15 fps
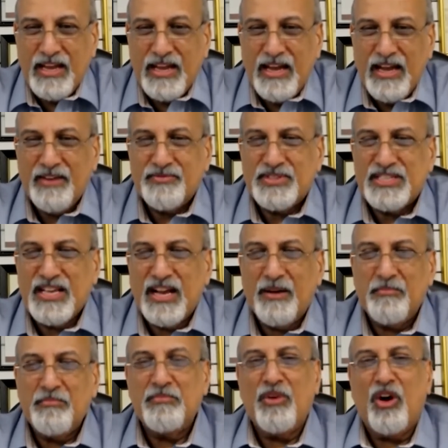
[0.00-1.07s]
have
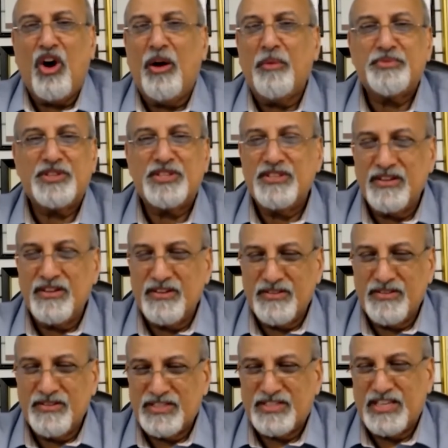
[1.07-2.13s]
some optional
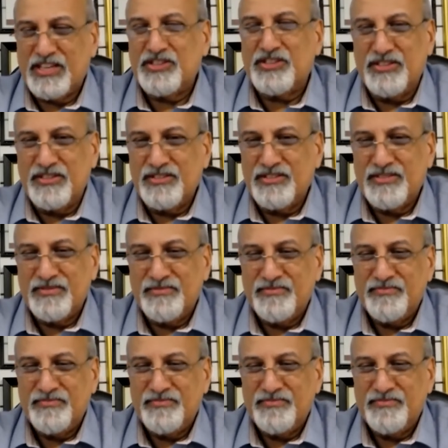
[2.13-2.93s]
restrictions.